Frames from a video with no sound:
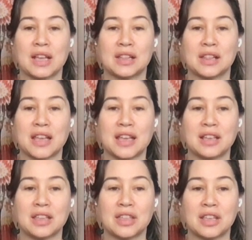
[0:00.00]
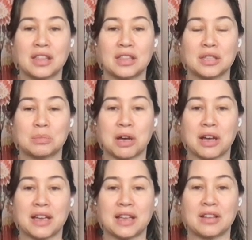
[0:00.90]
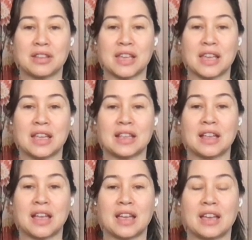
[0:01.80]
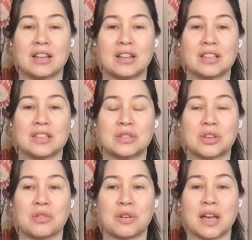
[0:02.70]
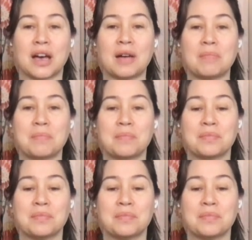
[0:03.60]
lengthening the spine on the inhale, it's going up.